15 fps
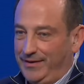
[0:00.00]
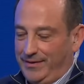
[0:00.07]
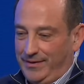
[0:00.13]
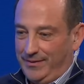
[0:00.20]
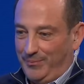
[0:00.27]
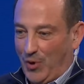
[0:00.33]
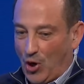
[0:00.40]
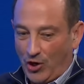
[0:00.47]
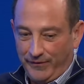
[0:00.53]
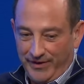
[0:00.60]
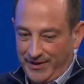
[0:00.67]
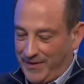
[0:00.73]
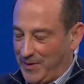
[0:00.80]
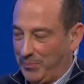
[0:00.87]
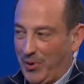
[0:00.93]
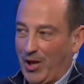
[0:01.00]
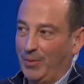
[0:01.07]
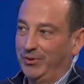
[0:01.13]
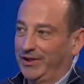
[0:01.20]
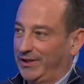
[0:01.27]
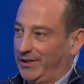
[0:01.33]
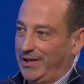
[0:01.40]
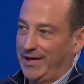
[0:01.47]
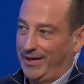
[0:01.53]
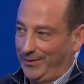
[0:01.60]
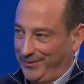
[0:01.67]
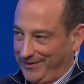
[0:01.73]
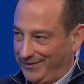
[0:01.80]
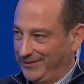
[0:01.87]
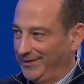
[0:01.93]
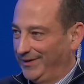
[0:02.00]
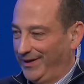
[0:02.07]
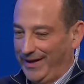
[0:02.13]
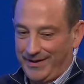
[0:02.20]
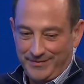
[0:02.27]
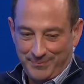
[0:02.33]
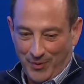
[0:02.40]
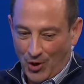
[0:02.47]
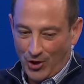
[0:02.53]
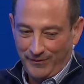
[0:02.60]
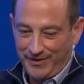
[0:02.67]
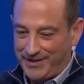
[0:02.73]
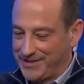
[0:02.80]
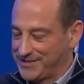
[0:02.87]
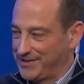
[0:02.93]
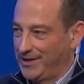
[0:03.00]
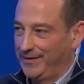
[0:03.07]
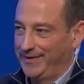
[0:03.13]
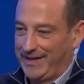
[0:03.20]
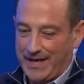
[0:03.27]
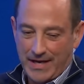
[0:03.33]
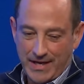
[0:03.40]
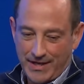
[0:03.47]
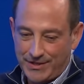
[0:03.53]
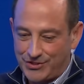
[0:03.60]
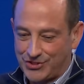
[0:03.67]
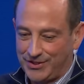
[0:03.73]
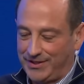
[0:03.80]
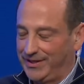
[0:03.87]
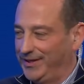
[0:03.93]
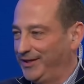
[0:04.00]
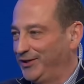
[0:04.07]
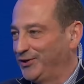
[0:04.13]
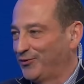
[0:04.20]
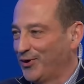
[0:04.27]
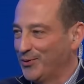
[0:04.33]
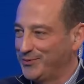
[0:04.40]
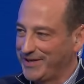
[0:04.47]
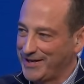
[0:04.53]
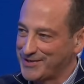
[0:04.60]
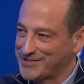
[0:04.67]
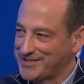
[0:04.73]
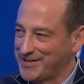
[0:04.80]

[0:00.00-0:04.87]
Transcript: it, part of it in the public cloud, and part of it is on the edge and, and in your own data